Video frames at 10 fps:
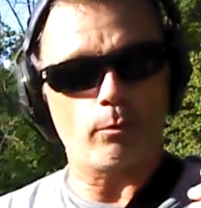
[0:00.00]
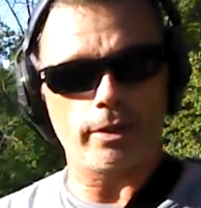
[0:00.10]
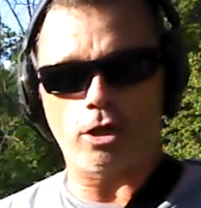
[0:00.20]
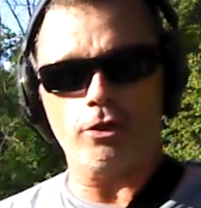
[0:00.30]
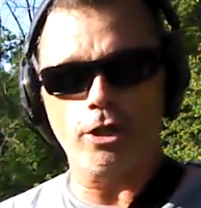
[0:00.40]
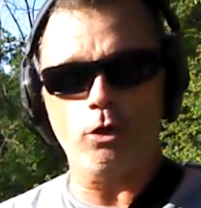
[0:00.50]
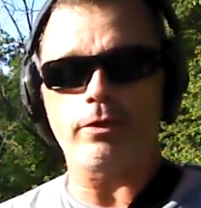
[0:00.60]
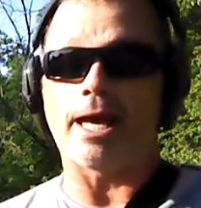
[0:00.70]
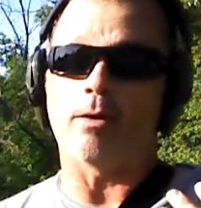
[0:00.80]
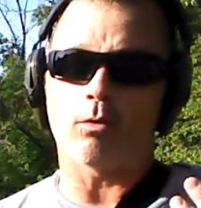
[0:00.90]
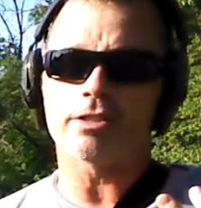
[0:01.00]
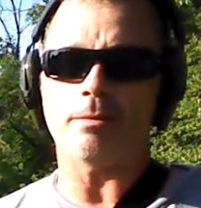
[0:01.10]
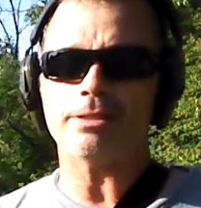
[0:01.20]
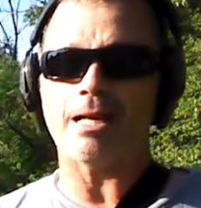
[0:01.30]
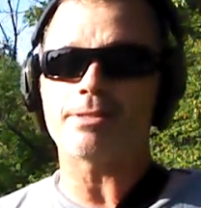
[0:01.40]
We all know that. Well,
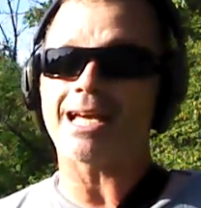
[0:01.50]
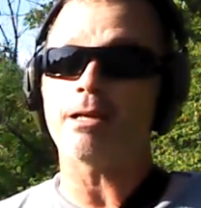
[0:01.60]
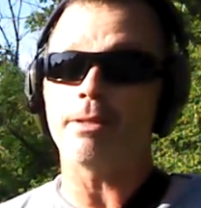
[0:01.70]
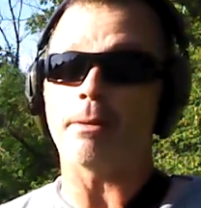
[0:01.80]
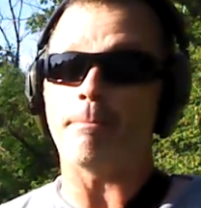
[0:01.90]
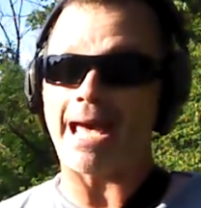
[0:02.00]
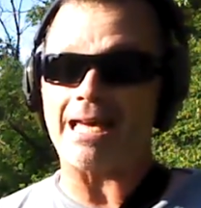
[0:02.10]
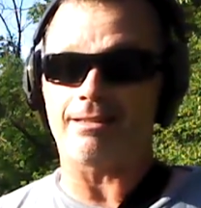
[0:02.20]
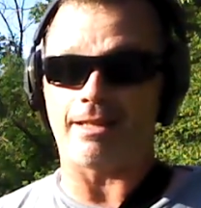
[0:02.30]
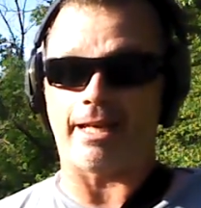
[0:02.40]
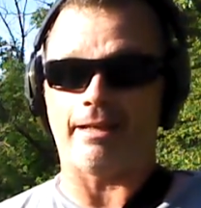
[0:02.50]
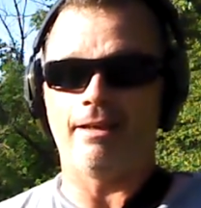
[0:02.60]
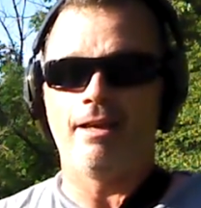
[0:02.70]
sometimes that can be a bad thing.